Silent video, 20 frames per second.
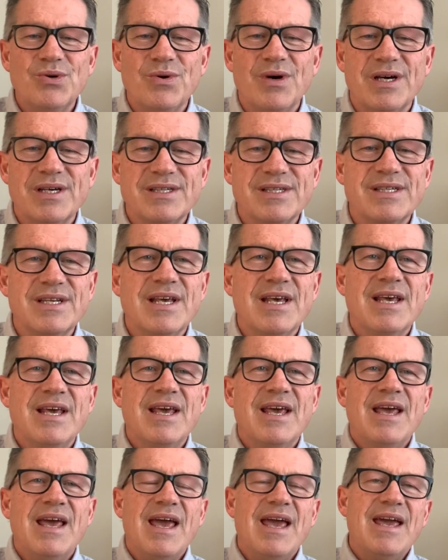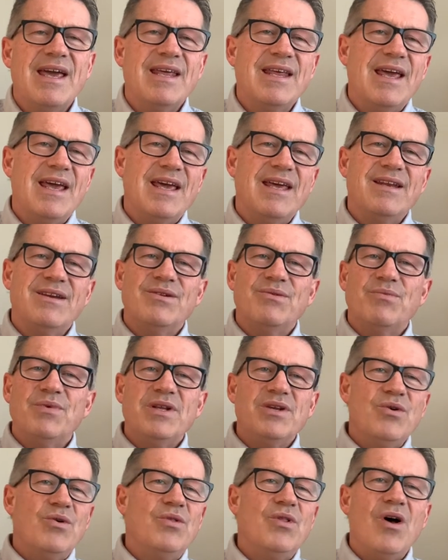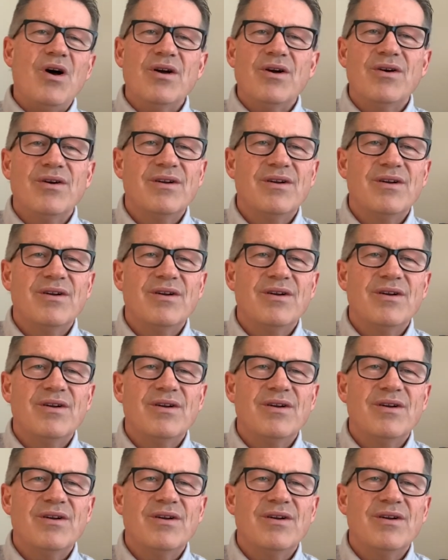us, and we no longer